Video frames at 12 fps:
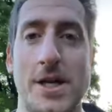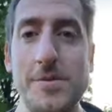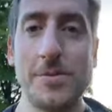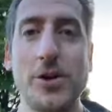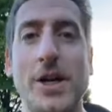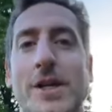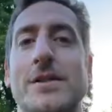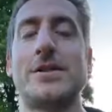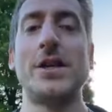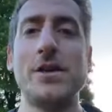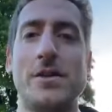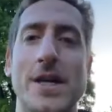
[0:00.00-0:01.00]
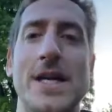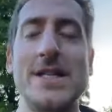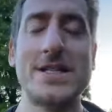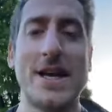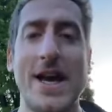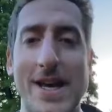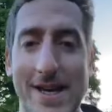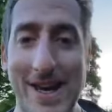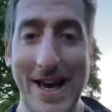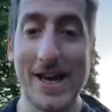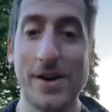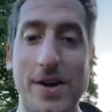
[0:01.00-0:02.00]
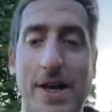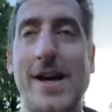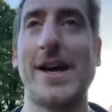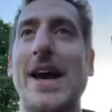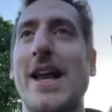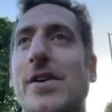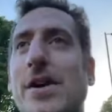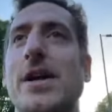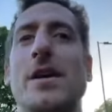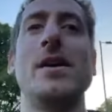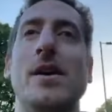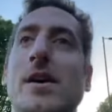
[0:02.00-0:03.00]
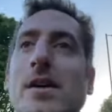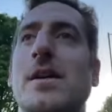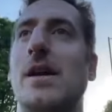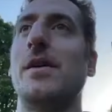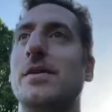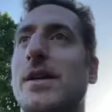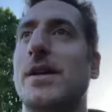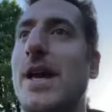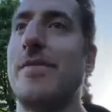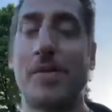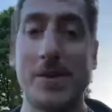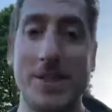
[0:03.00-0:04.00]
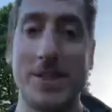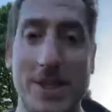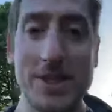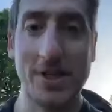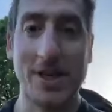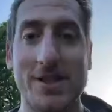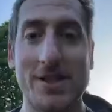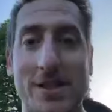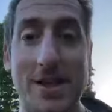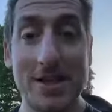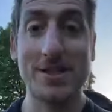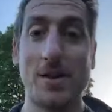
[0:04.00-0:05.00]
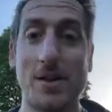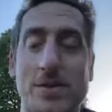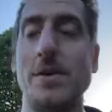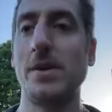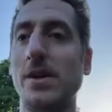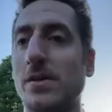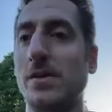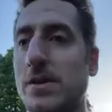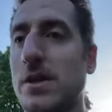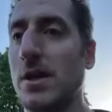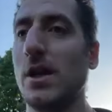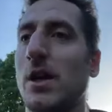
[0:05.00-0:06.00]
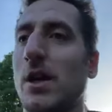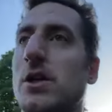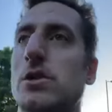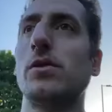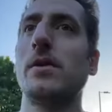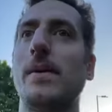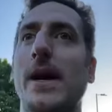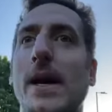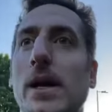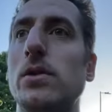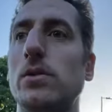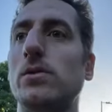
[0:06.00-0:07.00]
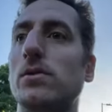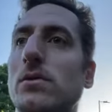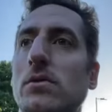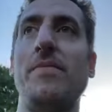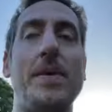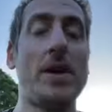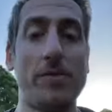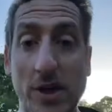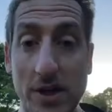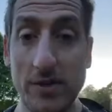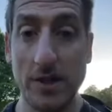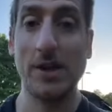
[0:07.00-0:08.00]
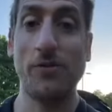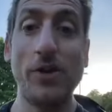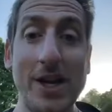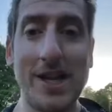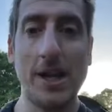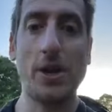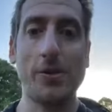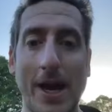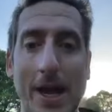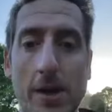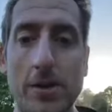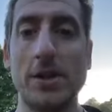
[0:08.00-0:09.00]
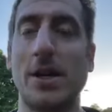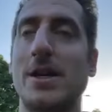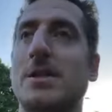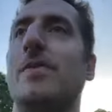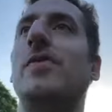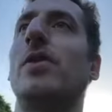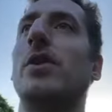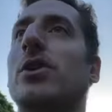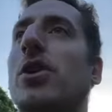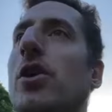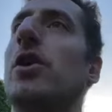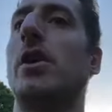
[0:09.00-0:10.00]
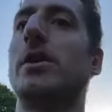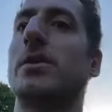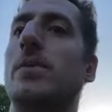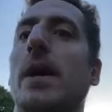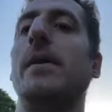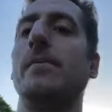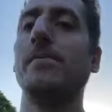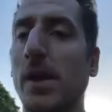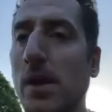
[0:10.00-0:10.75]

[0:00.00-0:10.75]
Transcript: Good morning. So, is a calorie a calorie? That came from a discussion I had yesterday with someone who was talking about how they've been on really, really low calorie diets before and not lost weight.